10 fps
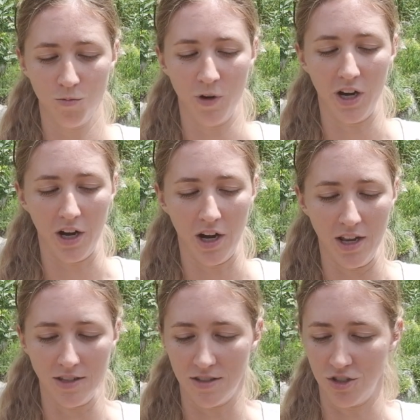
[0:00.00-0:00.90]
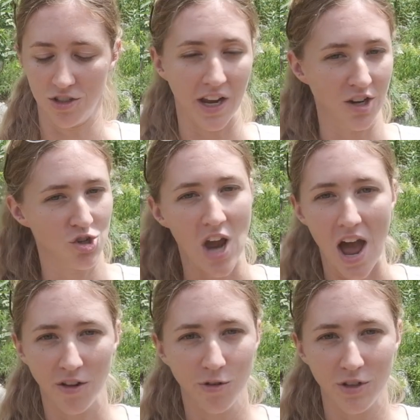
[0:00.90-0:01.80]
where it's just like a
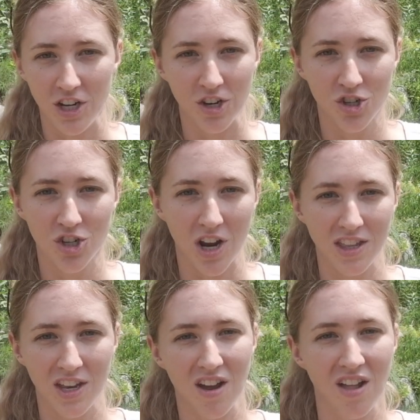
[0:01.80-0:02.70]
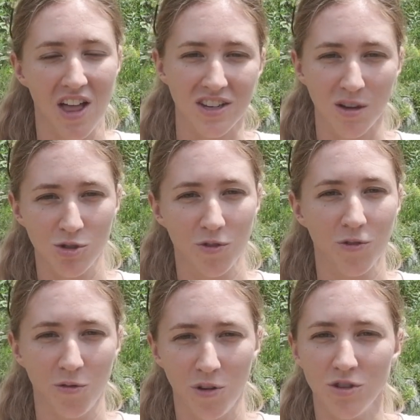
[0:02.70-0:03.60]
shallow dish, and then a lot of times they're filled with